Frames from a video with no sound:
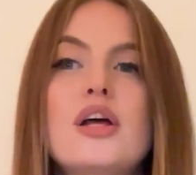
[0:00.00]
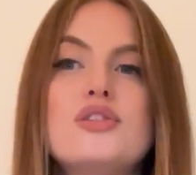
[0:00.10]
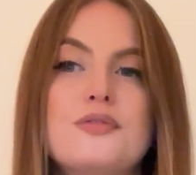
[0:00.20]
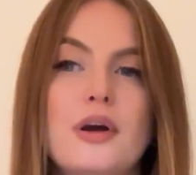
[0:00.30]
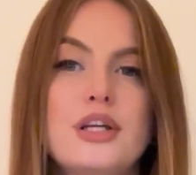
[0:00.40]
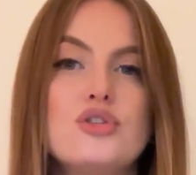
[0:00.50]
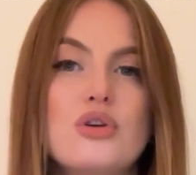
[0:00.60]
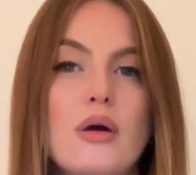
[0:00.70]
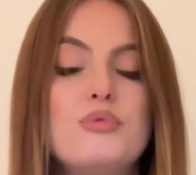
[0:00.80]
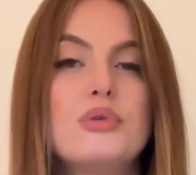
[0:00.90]
to find a
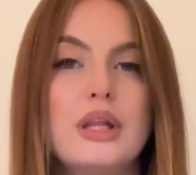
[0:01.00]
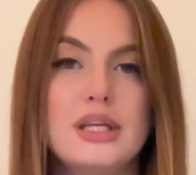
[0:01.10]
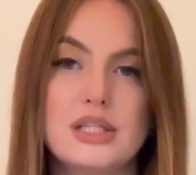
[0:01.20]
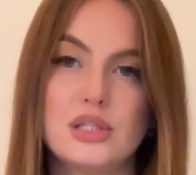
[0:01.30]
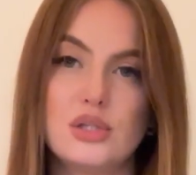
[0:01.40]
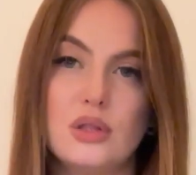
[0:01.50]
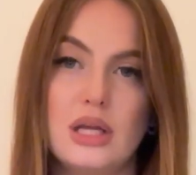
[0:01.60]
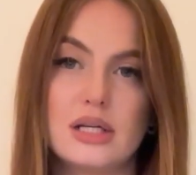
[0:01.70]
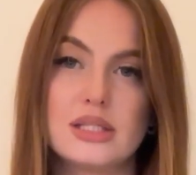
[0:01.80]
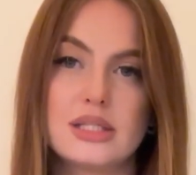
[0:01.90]
job related to
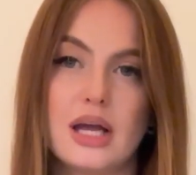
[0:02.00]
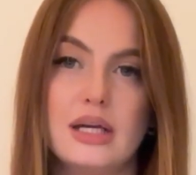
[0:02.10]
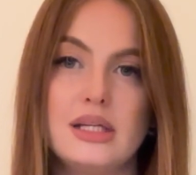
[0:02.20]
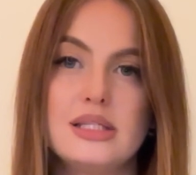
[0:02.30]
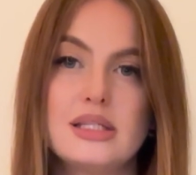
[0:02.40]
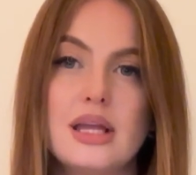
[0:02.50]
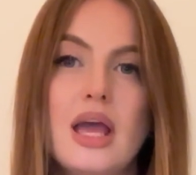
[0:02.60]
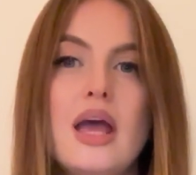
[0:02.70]
their studies.